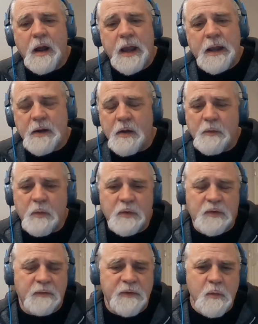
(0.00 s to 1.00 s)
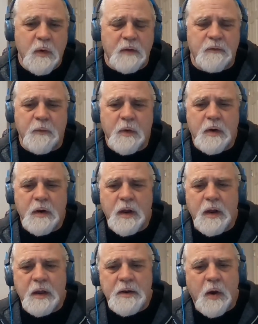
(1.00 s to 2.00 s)
In other words, if you work for
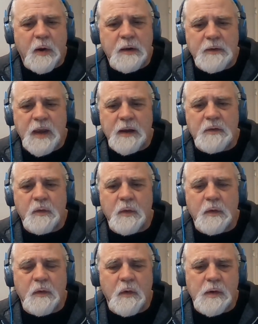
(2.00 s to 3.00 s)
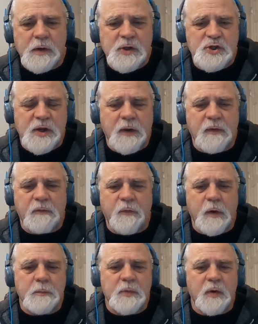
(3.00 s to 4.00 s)
an architect or an engineering
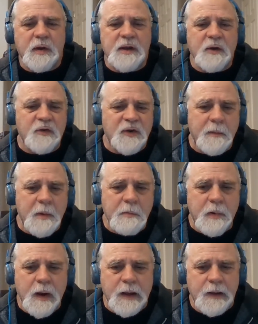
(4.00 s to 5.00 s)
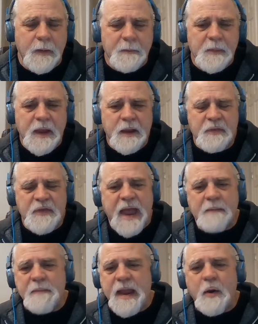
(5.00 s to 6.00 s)
firm during your summer break,
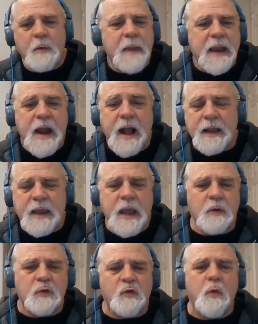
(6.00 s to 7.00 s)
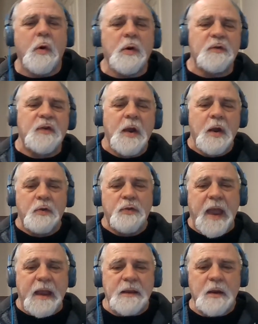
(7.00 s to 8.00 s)
that may or may not count towards
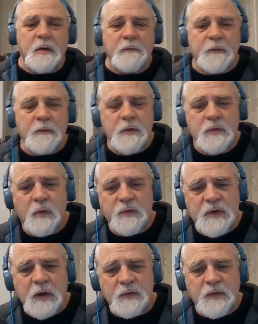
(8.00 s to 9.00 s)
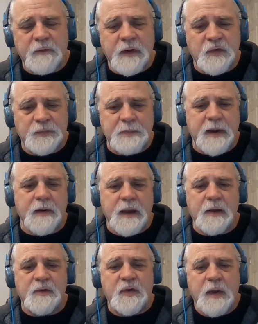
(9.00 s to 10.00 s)
that those years of
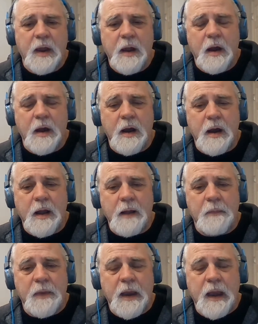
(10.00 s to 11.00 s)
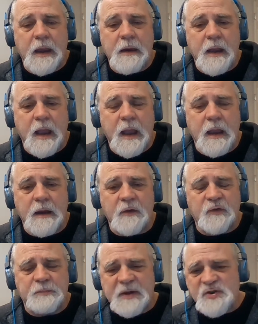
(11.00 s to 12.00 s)
experience. And
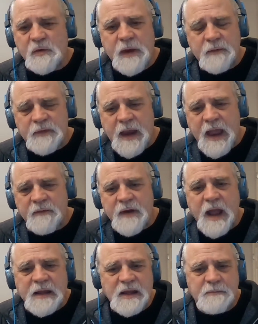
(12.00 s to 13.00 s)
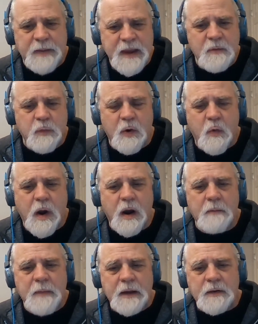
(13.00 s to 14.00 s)
especially if they have an IDP
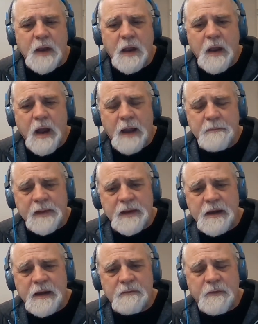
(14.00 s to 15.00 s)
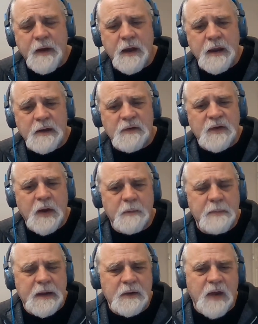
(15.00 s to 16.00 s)
requirement. I believe
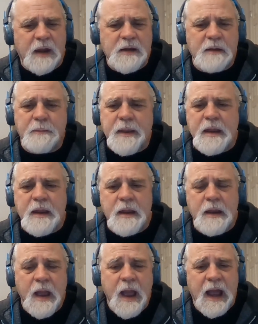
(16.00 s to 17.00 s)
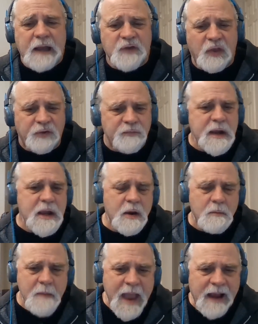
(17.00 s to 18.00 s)
NCRB's IDP has a
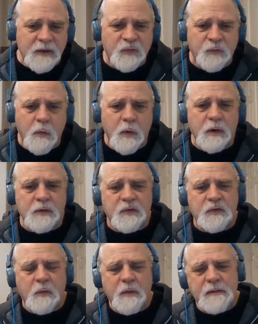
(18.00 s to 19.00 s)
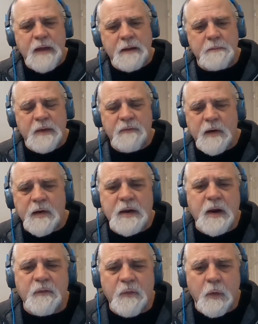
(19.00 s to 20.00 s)
3-year max for it, so we've got to be very
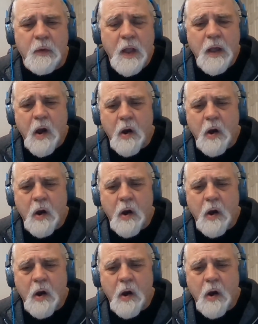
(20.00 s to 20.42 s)
careful.